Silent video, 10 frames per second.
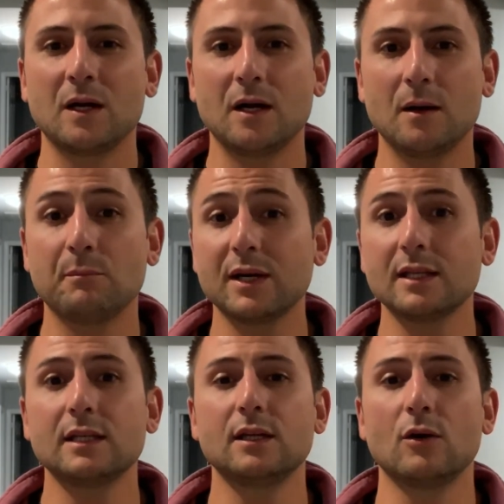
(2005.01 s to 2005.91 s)

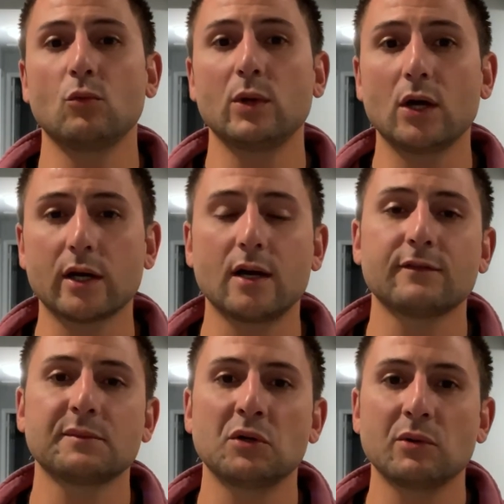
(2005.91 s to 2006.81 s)
But we are
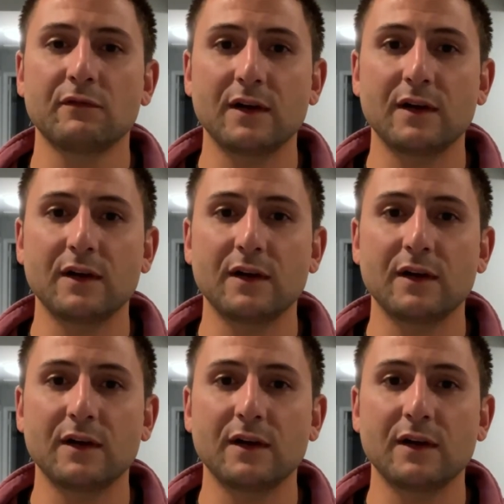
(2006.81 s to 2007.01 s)
comfortable with a